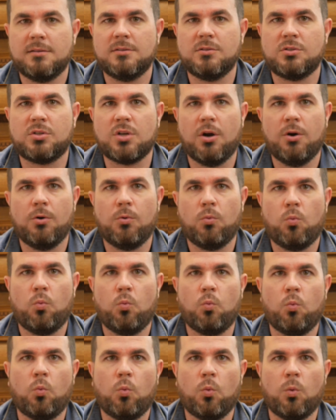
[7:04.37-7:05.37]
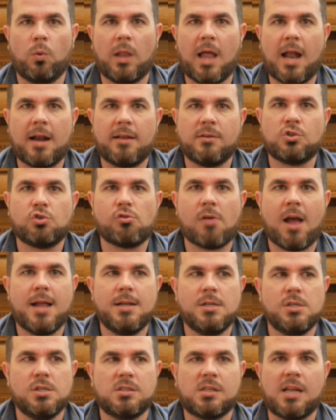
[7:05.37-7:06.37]
So a lot of the
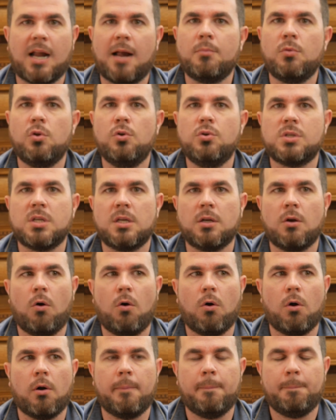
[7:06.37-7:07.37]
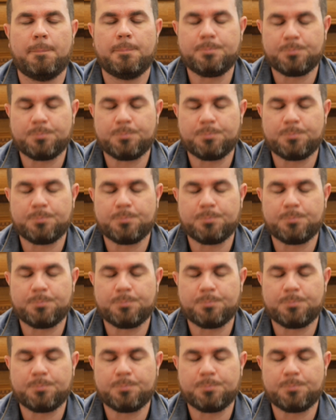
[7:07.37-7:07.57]
strategies that I'm using are